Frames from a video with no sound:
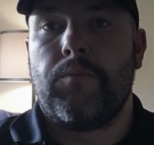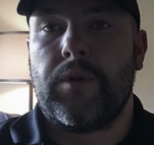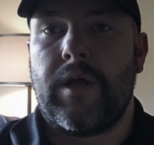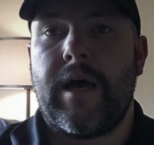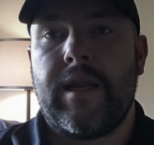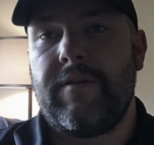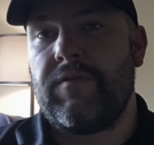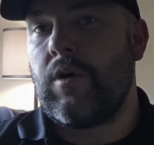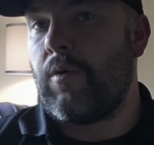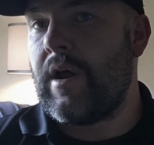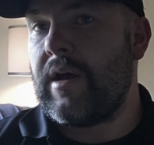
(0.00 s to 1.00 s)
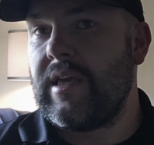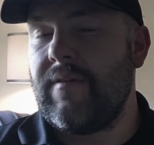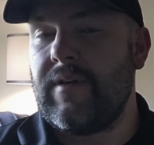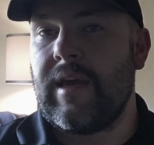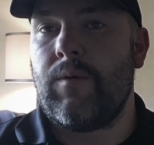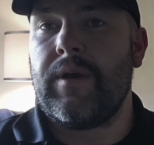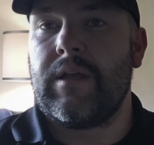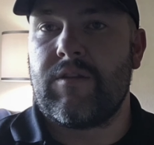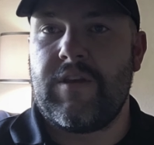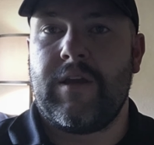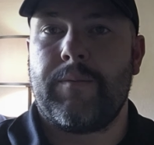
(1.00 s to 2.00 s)
blood, even though we're not giving it, we
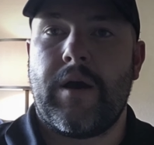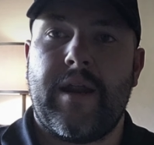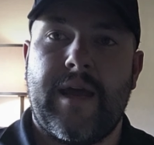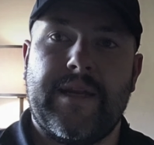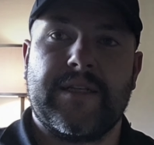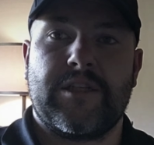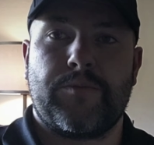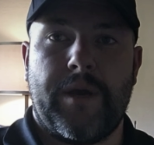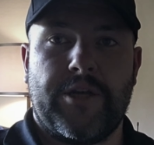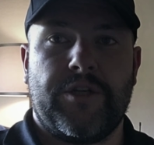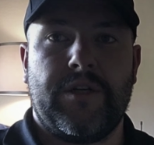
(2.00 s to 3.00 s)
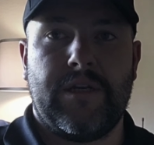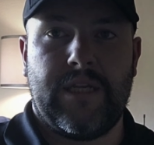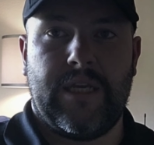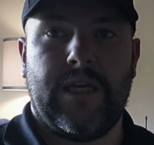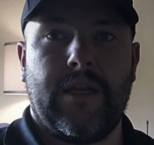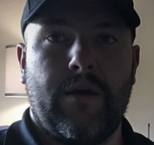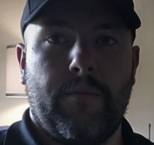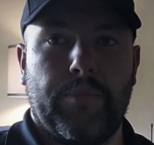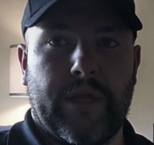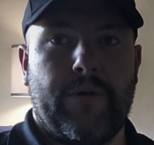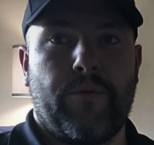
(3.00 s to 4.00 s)
can think about, hey, does this patient need
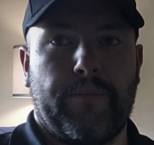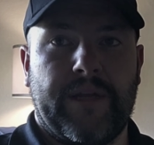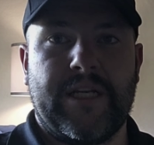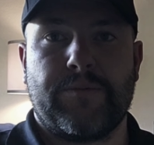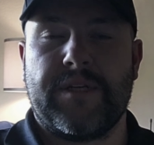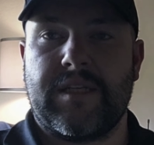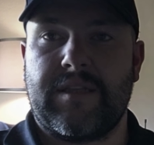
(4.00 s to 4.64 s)
blood replacement?